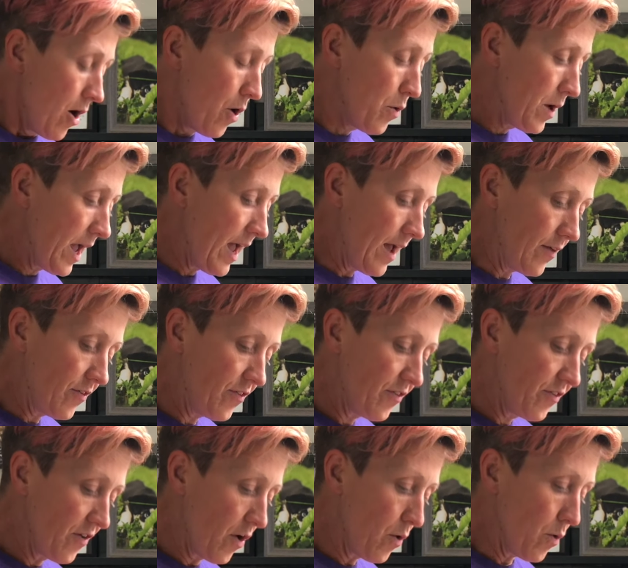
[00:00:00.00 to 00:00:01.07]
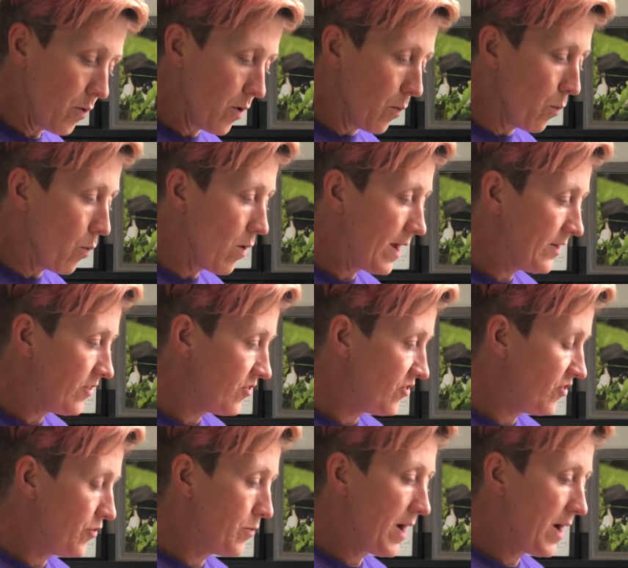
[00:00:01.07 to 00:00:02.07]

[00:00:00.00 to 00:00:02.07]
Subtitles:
Okay, so once you